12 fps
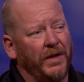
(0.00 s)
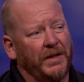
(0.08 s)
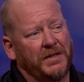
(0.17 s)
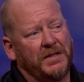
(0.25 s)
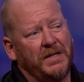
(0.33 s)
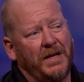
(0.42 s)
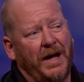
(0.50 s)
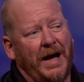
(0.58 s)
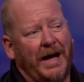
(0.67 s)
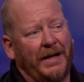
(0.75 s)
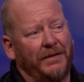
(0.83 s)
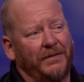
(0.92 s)
that's
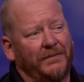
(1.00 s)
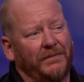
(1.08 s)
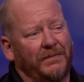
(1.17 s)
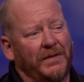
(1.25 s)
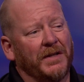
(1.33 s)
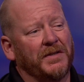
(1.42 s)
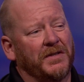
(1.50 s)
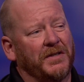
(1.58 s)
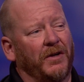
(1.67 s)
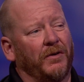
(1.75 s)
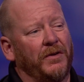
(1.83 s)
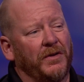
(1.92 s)
not
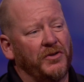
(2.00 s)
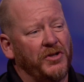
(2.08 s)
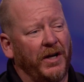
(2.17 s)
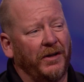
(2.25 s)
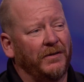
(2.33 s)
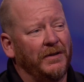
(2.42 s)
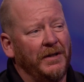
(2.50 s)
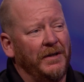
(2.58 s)
necessarily the jail.